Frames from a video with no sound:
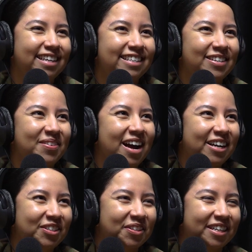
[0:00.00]
So
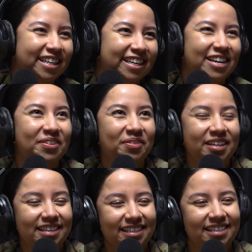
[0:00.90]
naturally, it
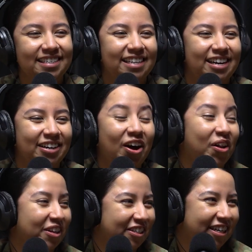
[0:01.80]
was
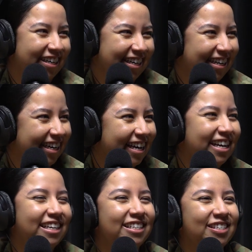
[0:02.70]
college.
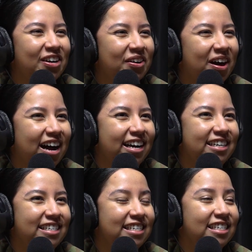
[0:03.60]
So I
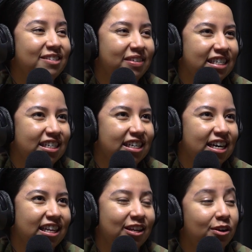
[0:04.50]
did a semester
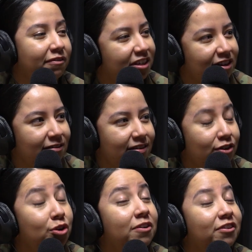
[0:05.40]
at the
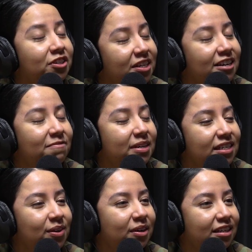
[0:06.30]
University of
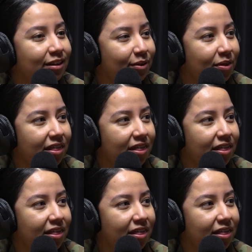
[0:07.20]
Minnesota Duluth.